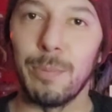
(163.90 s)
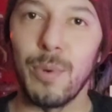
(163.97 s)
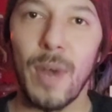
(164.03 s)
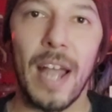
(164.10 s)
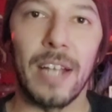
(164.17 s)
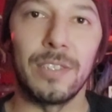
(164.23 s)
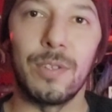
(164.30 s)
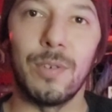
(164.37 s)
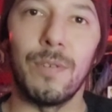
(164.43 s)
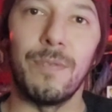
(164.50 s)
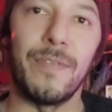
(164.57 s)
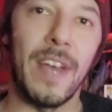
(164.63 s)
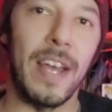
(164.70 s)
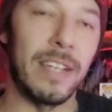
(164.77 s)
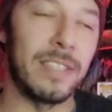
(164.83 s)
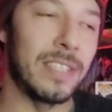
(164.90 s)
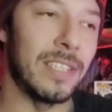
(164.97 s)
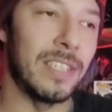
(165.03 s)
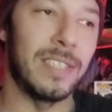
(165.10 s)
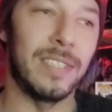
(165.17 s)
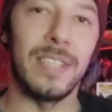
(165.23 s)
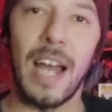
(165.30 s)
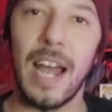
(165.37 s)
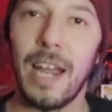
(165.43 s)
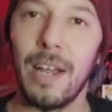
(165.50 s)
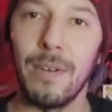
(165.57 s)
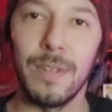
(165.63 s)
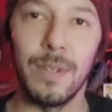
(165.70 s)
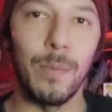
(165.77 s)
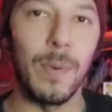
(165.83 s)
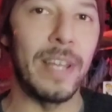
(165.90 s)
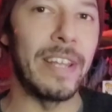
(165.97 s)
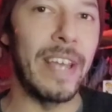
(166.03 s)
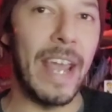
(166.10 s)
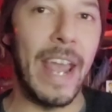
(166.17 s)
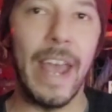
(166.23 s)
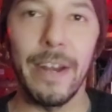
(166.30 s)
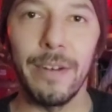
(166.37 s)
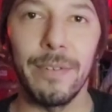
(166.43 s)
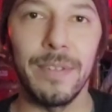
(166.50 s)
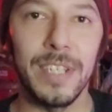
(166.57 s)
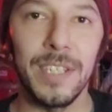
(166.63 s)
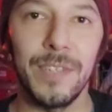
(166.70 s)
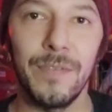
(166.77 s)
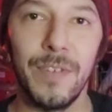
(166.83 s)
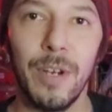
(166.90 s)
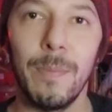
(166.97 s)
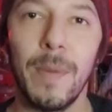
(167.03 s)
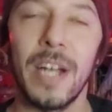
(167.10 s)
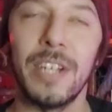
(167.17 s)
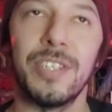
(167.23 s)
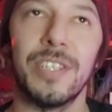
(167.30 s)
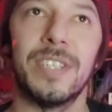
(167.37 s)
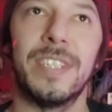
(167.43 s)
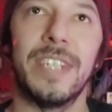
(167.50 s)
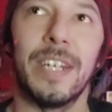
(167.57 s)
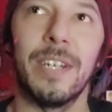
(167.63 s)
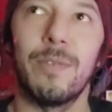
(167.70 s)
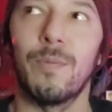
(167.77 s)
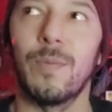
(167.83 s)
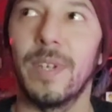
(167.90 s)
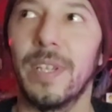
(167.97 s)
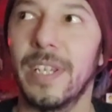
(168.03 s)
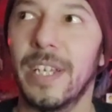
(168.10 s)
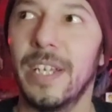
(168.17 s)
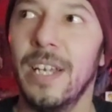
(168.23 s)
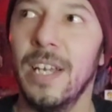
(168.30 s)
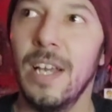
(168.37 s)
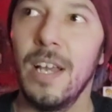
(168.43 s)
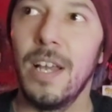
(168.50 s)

practical effects and the style and the way they handled this film i just didn't really